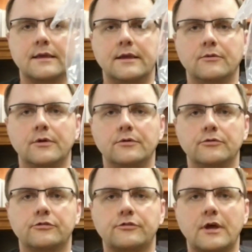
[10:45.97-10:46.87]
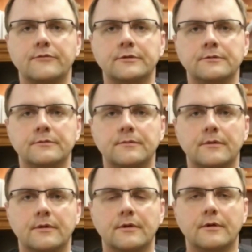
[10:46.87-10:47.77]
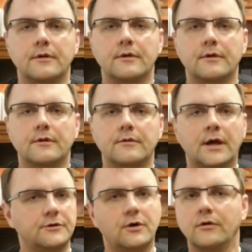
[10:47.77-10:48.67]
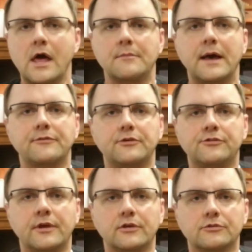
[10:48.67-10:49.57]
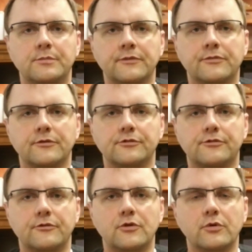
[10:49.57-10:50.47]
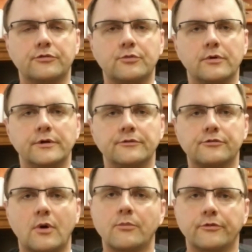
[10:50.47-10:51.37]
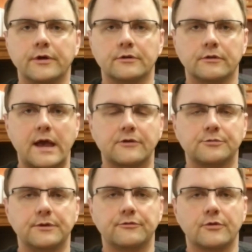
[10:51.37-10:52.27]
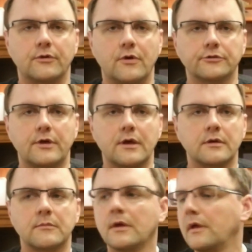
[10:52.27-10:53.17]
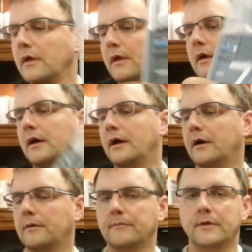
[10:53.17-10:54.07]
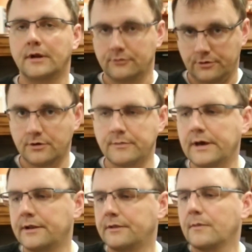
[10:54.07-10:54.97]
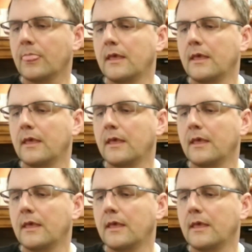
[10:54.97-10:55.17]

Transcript: Hero 7. I don't know a lot about these things, but this is the newest one, so hopefully it'll last me for a long time, and I'll learn about it.